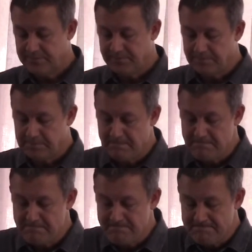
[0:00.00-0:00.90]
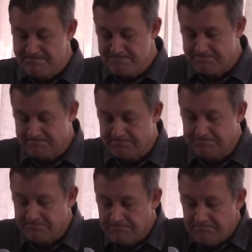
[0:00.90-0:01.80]

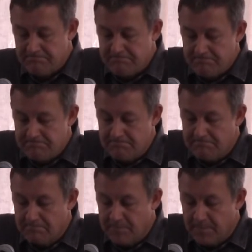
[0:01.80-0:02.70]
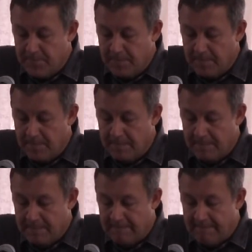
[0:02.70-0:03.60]

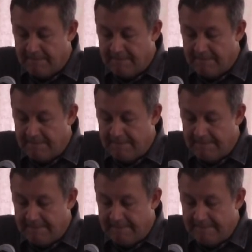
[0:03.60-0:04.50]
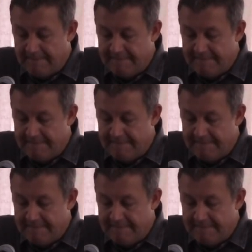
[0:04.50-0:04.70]
[no speech]